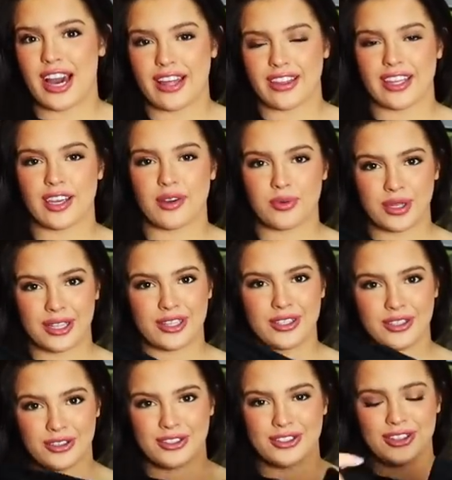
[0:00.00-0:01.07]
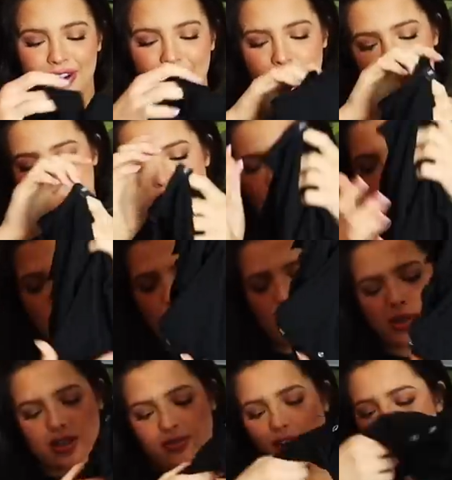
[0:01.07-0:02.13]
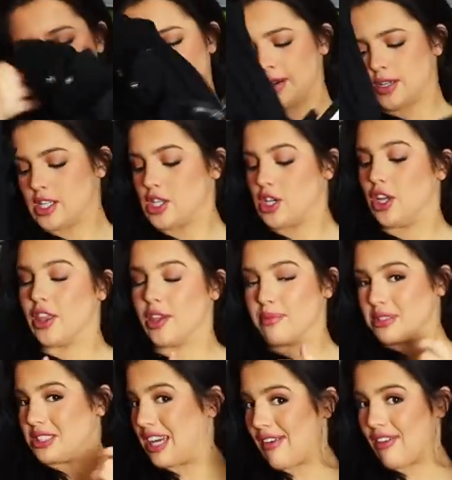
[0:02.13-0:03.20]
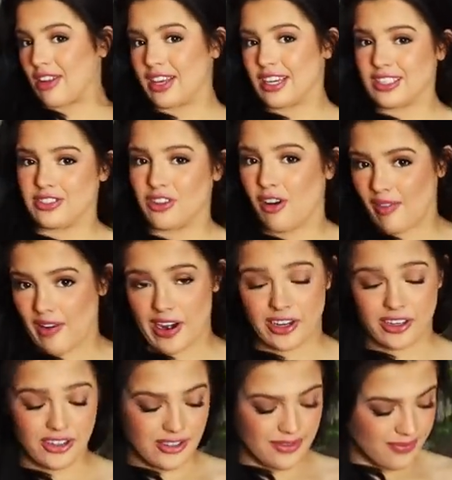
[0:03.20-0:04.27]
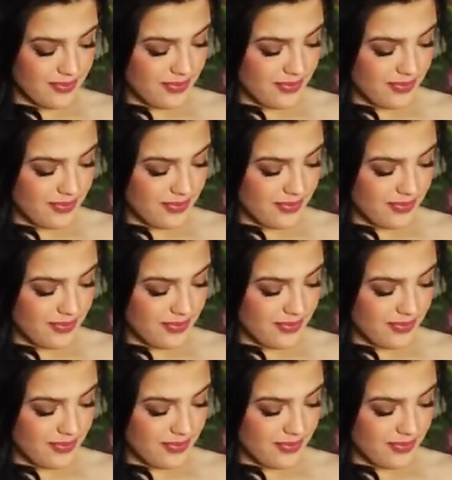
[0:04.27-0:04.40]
I think it will look good on, but as far as I'm concerned, the material is not very good.